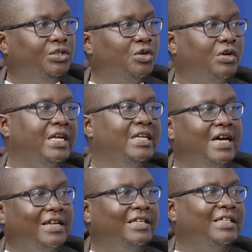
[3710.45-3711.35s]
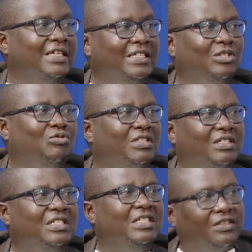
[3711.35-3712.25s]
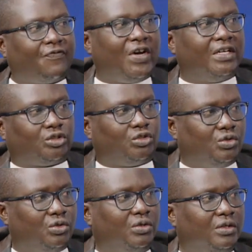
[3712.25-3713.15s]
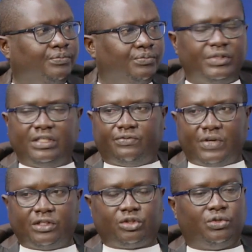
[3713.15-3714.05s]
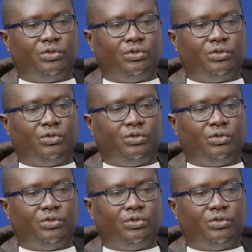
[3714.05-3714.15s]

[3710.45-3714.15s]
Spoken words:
so rendering the districts dysfunctional.